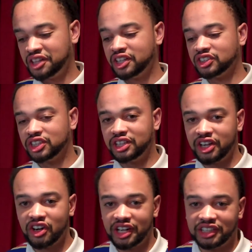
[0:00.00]
I think
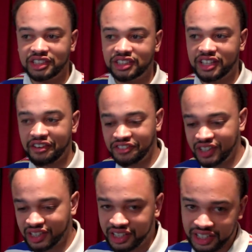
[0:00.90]
there is
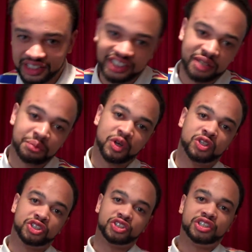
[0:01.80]
definitely a
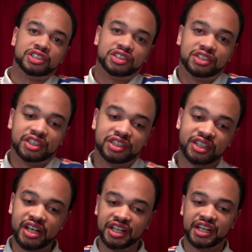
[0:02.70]
subculture in
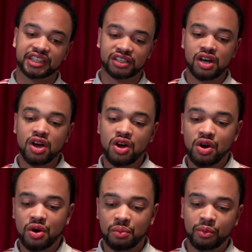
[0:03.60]
Cincinnati, and that's
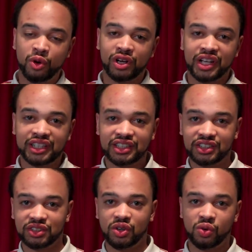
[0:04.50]
more or
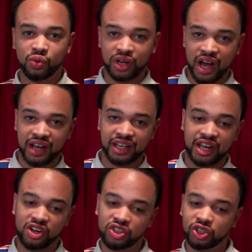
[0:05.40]
less what I
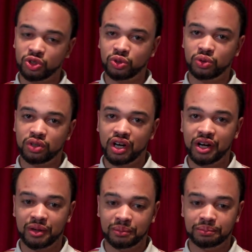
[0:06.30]
cater to,
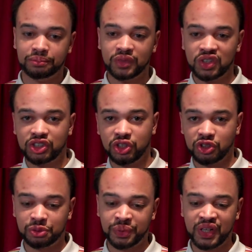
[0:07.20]
so
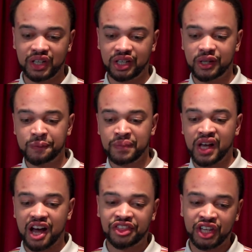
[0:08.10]
to speak.
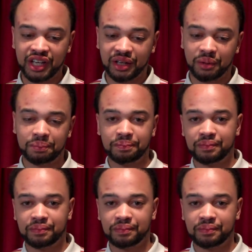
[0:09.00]
I think